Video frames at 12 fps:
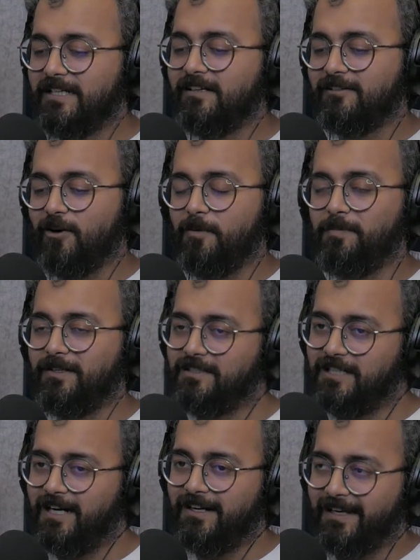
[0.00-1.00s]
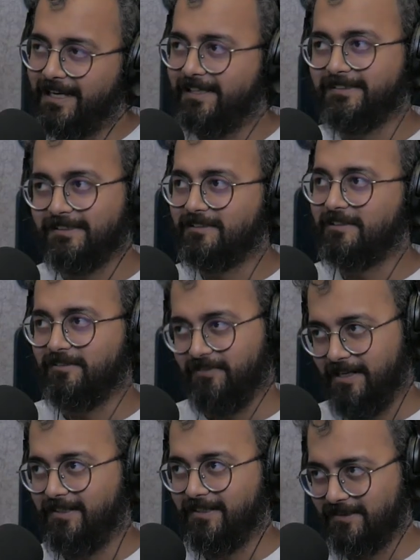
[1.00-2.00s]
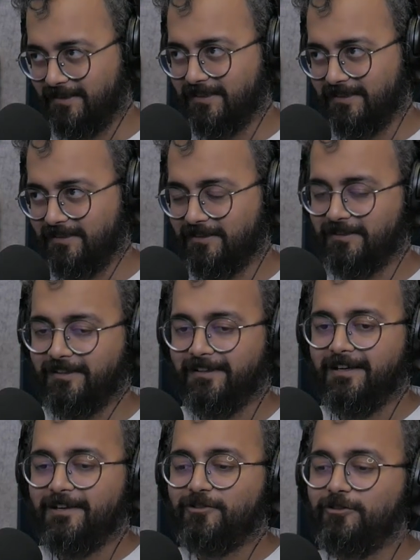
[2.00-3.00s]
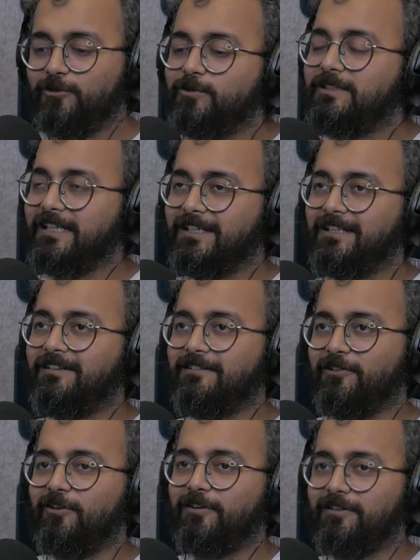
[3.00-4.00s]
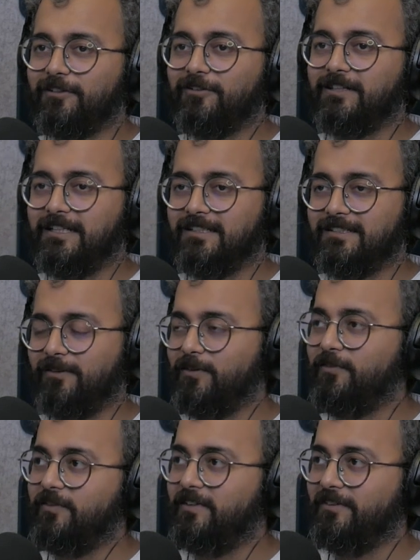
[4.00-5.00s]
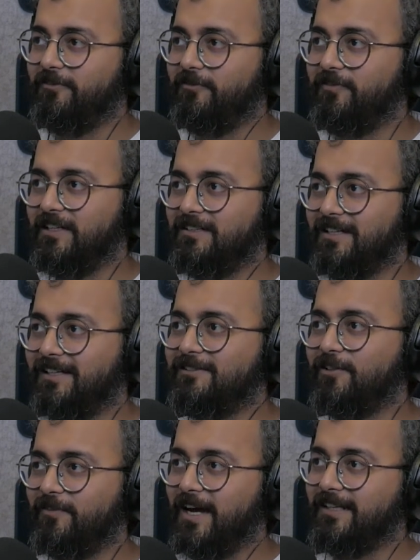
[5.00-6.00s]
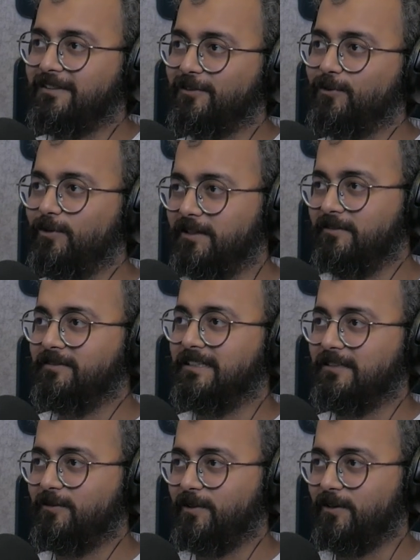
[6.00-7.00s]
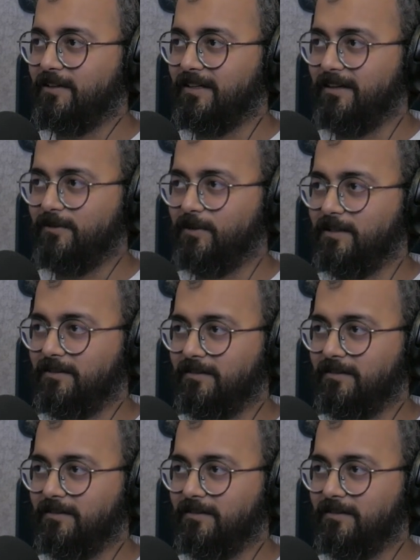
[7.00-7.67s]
Being a topper child has its advantage essentially. So you think that your kids have a 50-50 chance of either going this way or that